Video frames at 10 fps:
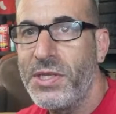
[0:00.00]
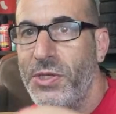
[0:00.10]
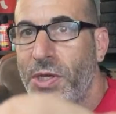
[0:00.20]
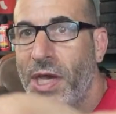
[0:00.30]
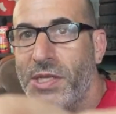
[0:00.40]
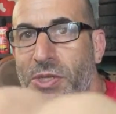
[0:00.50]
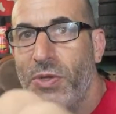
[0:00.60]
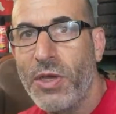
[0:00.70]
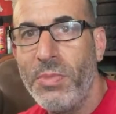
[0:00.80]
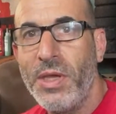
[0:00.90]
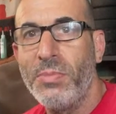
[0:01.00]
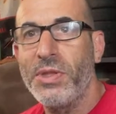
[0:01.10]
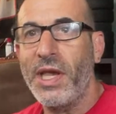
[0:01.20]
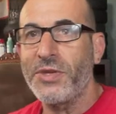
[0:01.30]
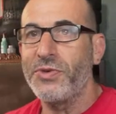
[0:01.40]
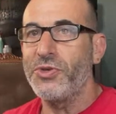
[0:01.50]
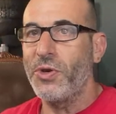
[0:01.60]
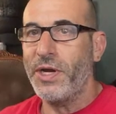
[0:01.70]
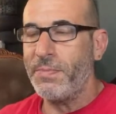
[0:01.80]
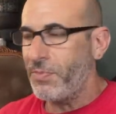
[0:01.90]
you guys as you come in, but thanks for
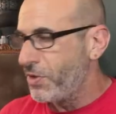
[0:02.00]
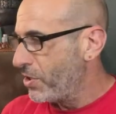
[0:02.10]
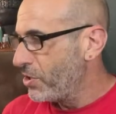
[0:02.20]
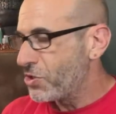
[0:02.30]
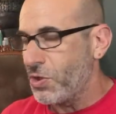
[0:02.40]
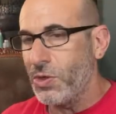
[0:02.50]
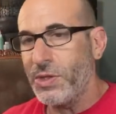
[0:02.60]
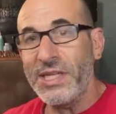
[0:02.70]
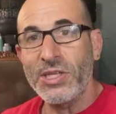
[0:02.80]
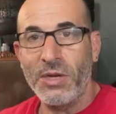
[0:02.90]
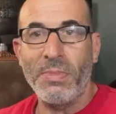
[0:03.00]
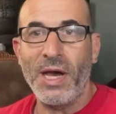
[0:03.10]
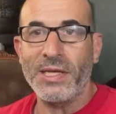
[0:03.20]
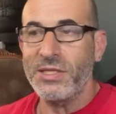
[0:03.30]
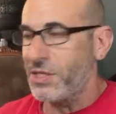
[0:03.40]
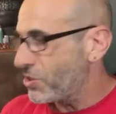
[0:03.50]
joining. So let's unbox this.